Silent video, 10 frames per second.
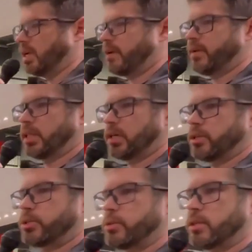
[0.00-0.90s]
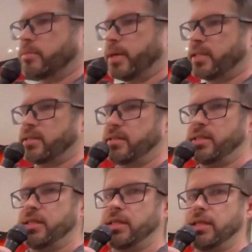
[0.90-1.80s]
having a large trunk space that's
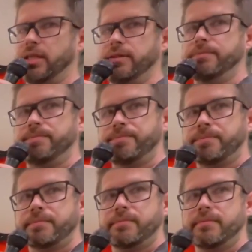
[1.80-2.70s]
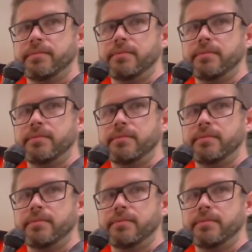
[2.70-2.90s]
easy to clean. Wheelchair?